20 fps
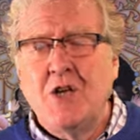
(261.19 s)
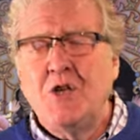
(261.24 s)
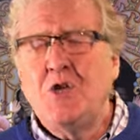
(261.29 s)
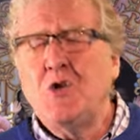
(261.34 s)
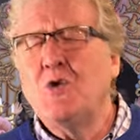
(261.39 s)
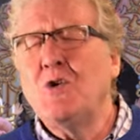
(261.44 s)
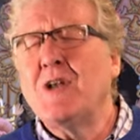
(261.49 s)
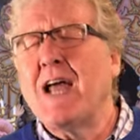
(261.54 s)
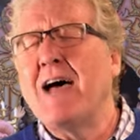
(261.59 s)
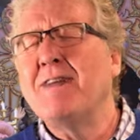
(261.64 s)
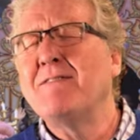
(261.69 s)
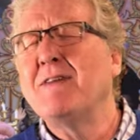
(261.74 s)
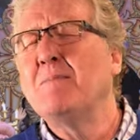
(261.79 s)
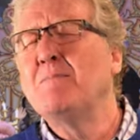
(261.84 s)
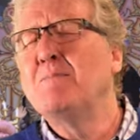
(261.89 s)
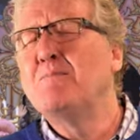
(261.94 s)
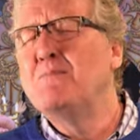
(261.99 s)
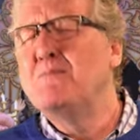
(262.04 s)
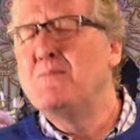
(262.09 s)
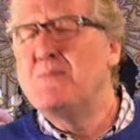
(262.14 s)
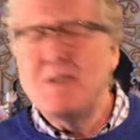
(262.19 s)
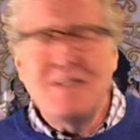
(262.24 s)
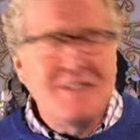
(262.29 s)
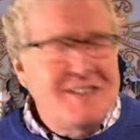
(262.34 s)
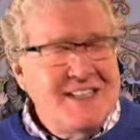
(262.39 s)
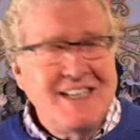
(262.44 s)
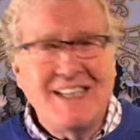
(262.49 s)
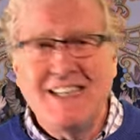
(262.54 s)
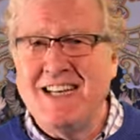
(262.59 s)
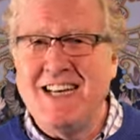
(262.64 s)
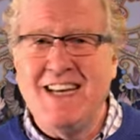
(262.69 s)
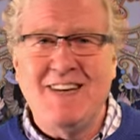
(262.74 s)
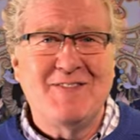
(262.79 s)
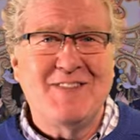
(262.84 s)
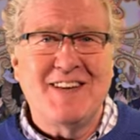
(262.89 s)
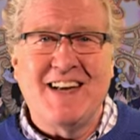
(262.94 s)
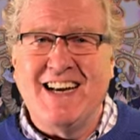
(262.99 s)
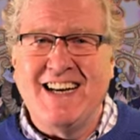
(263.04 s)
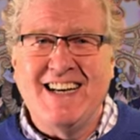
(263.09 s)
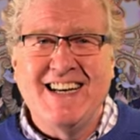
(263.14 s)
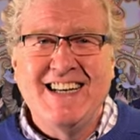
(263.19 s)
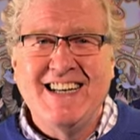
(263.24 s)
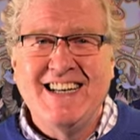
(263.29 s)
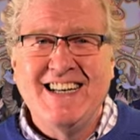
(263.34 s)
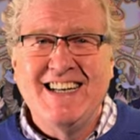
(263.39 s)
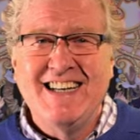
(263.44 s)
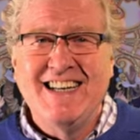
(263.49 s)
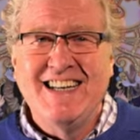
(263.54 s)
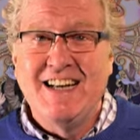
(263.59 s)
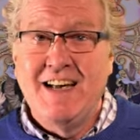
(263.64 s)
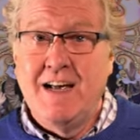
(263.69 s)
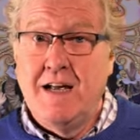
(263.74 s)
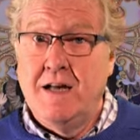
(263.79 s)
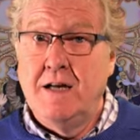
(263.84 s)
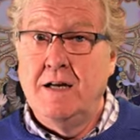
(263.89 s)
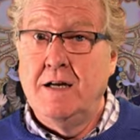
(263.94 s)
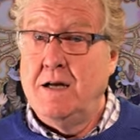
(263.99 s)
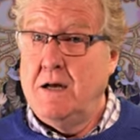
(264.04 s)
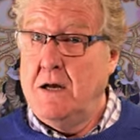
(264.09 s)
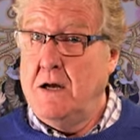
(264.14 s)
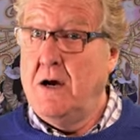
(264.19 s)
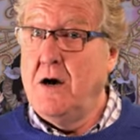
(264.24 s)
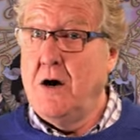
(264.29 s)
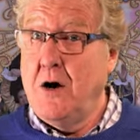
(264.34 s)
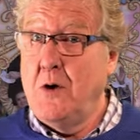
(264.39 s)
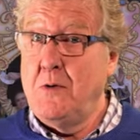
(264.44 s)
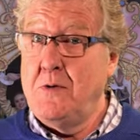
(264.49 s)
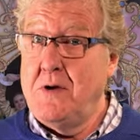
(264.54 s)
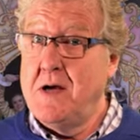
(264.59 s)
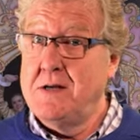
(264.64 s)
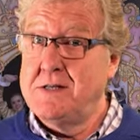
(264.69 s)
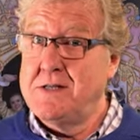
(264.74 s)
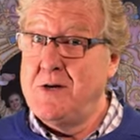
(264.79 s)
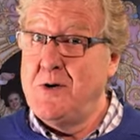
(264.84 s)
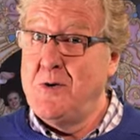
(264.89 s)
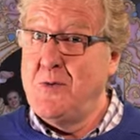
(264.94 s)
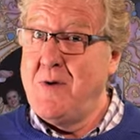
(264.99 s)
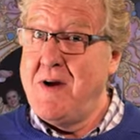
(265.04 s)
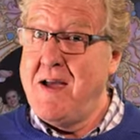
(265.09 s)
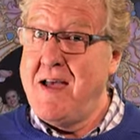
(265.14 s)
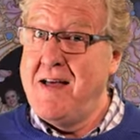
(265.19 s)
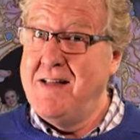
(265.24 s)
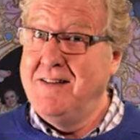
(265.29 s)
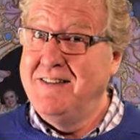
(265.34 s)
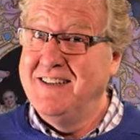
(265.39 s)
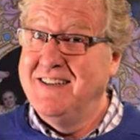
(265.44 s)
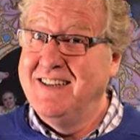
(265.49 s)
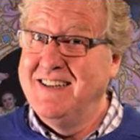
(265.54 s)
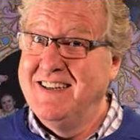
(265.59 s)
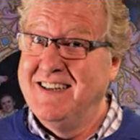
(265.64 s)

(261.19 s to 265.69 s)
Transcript: You'll have a brilliant evening. Oh, yes, you will.